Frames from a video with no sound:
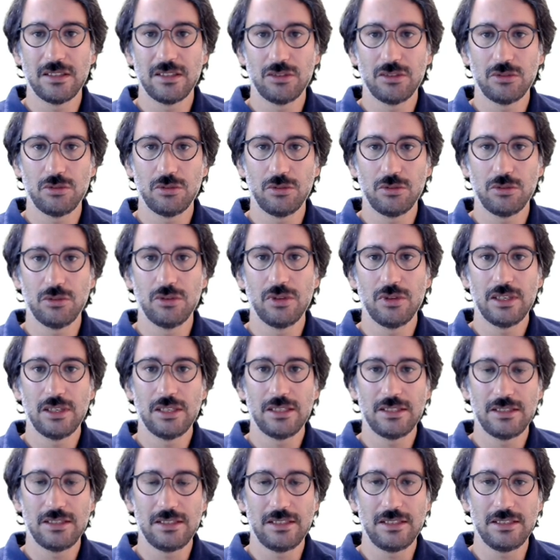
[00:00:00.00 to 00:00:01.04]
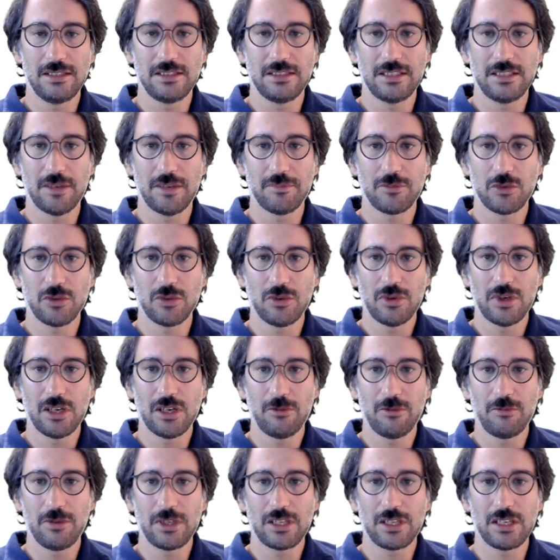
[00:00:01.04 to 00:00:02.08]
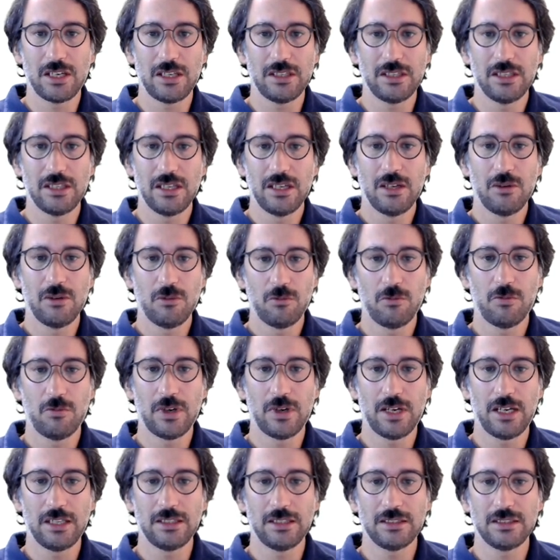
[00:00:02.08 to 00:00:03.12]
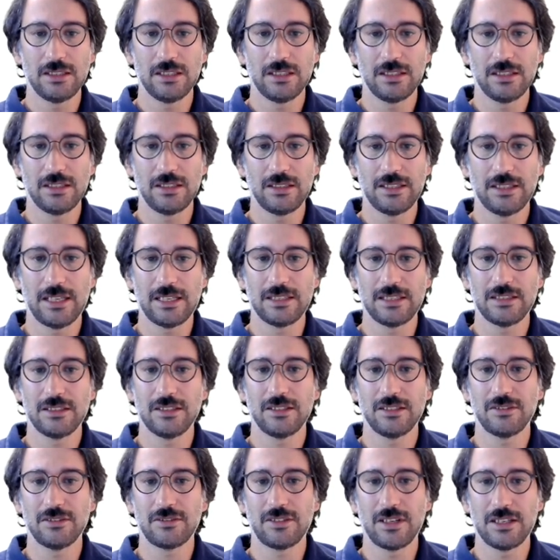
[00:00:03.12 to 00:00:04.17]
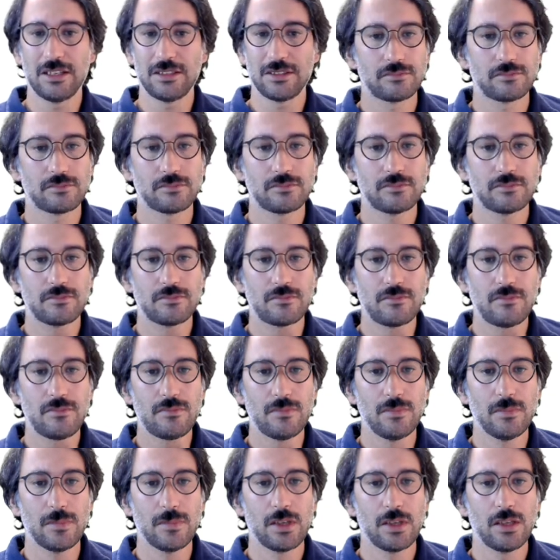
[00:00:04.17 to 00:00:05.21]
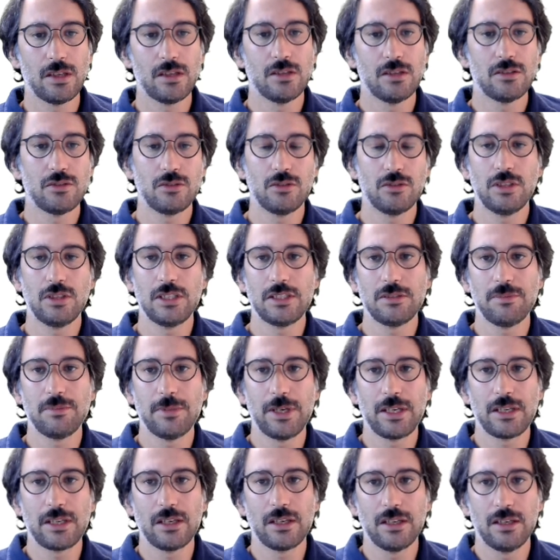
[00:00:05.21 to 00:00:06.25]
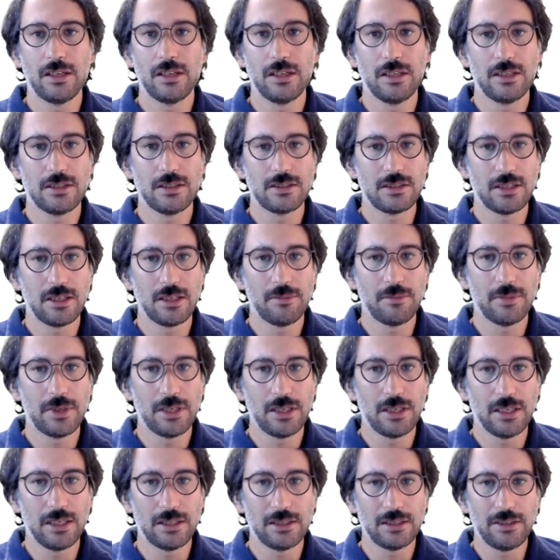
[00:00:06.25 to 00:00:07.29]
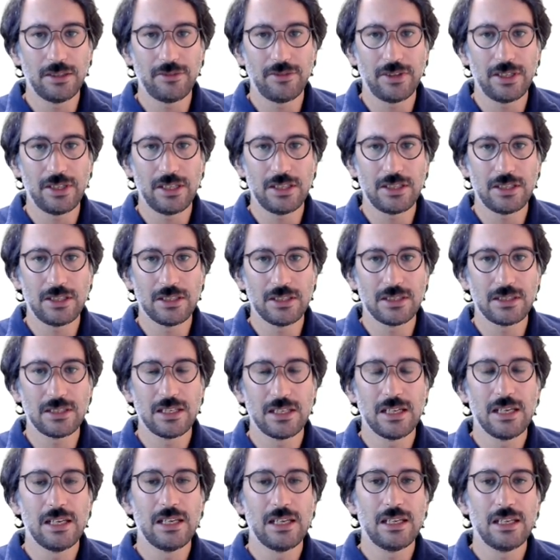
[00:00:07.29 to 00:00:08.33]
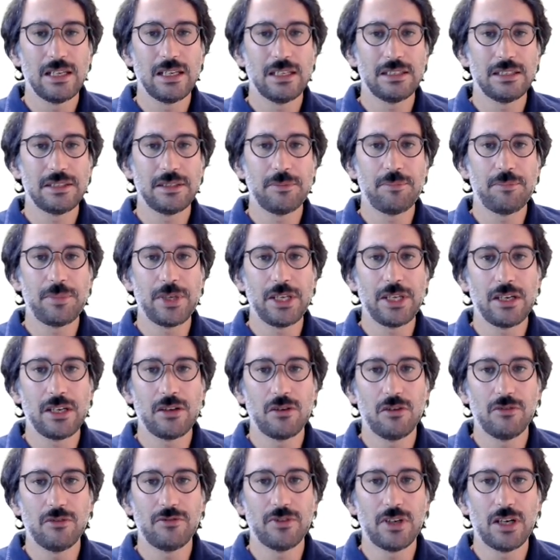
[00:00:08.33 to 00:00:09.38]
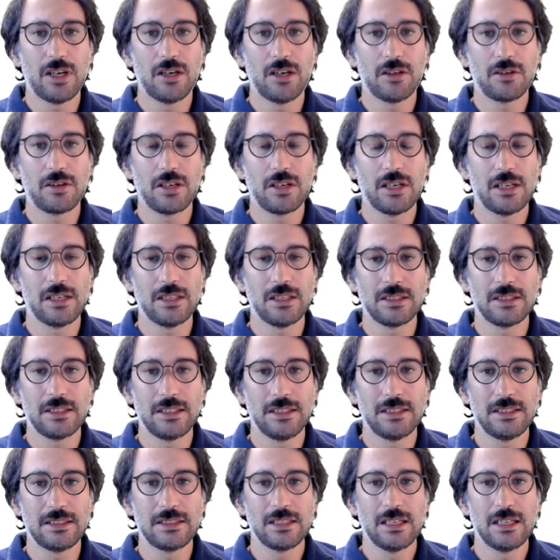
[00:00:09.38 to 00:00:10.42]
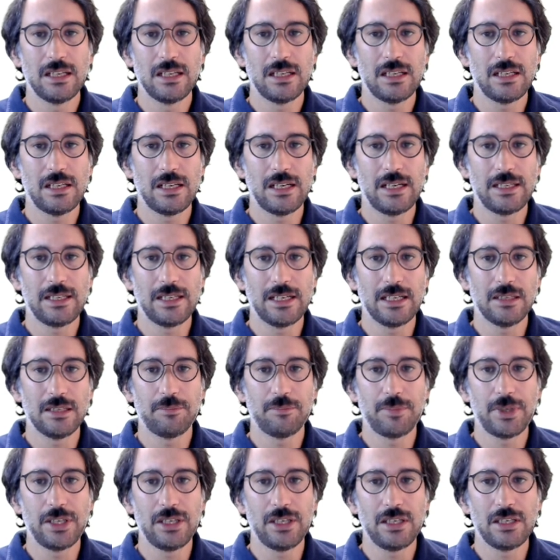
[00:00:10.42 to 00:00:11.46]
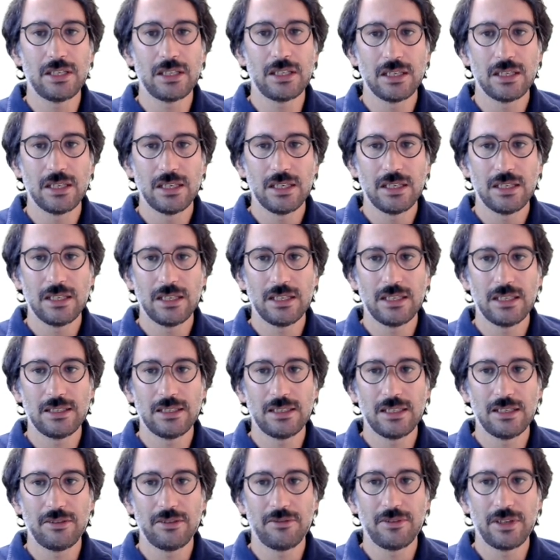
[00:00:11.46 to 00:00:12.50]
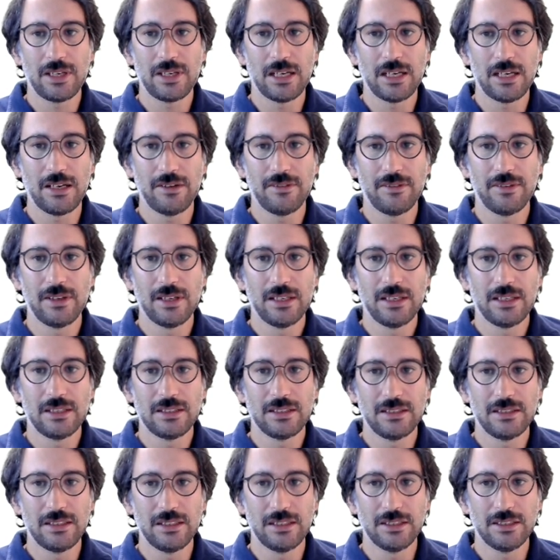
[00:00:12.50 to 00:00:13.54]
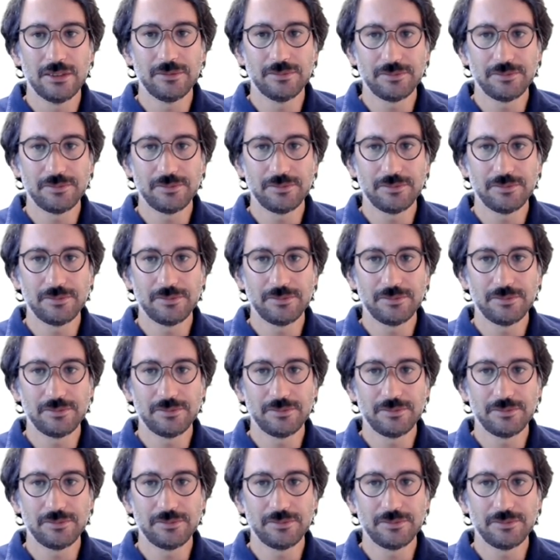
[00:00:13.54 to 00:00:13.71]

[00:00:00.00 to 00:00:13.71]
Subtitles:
to DCM. So how we can find that transition? So let's make some definitions, and the peak of our current is IL peak, and then we have the